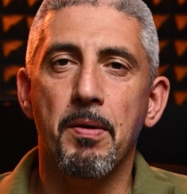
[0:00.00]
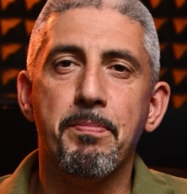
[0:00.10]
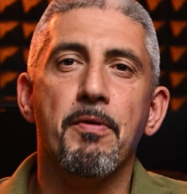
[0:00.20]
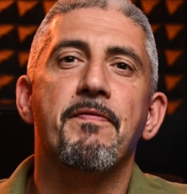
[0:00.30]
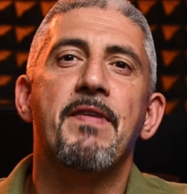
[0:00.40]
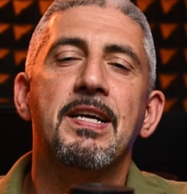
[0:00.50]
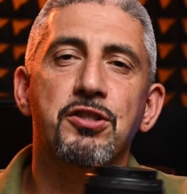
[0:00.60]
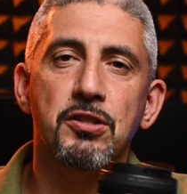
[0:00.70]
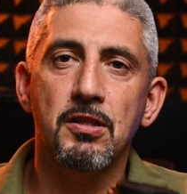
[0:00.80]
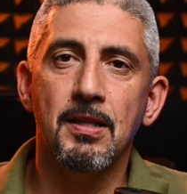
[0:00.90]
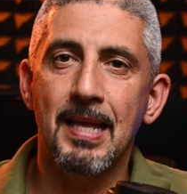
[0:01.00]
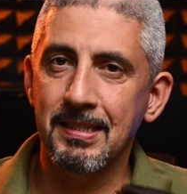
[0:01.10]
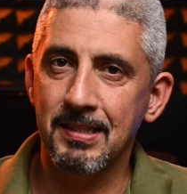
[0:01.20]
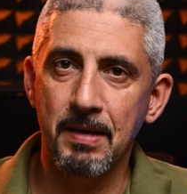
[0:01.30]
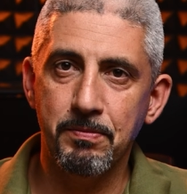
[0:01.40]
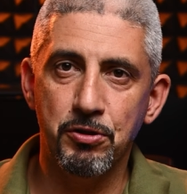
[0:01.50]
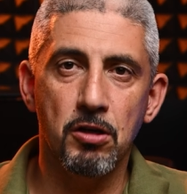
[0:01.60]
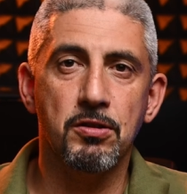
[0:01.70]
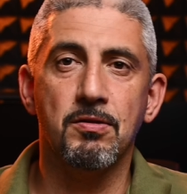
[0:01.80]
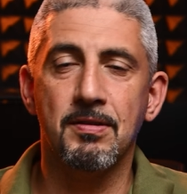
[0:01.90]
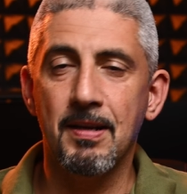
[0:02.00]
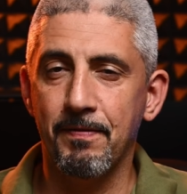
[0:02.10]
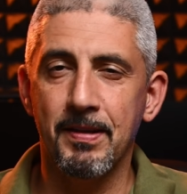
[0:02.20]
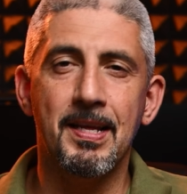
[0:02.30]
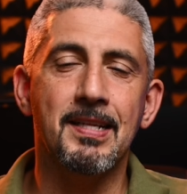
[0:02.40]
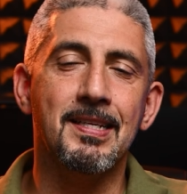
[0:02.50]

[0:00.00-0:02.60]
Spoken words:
professional landscape shots or stuff like that.